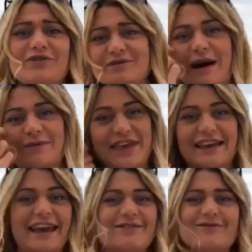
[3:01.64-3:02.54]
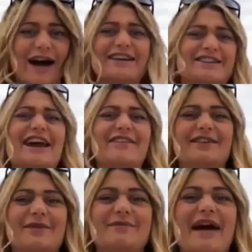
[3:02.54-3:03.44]
of you might be thinking, why are you sharing
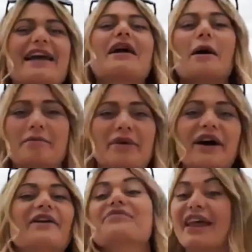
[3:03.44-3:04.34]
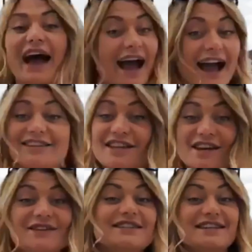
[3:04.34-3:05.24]
this with me? But I had
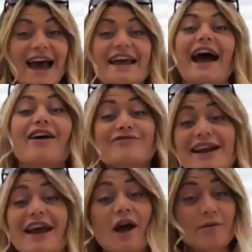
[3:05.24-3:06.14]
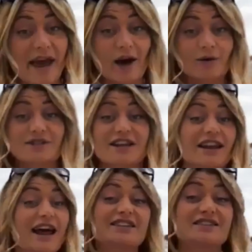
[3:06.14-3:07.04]
to today. I really hope it helped and
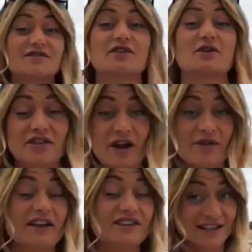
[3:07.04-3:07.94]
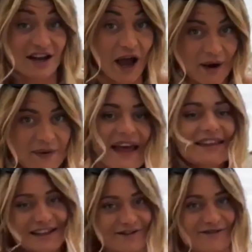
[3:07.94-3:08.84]
enlightened a few of you that didn't know
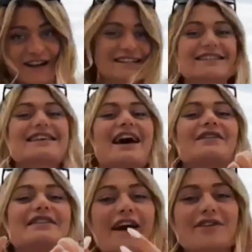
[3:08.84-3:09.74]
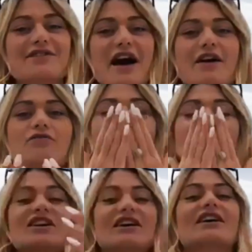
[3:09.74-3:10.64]
the difference. So now you know,
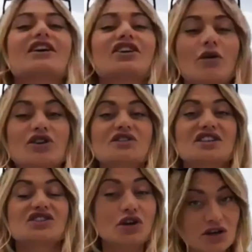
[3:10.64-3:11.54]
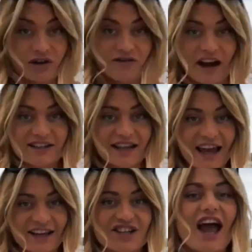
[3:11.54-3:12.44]
go and use it to your
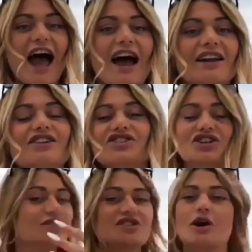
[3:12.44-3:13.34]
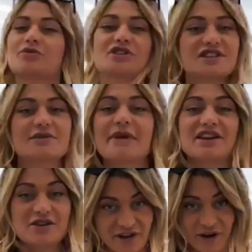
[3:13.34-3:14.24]
advantage and choose the options that
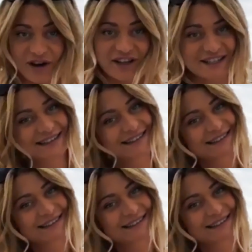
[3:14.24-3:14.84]
make you feel good.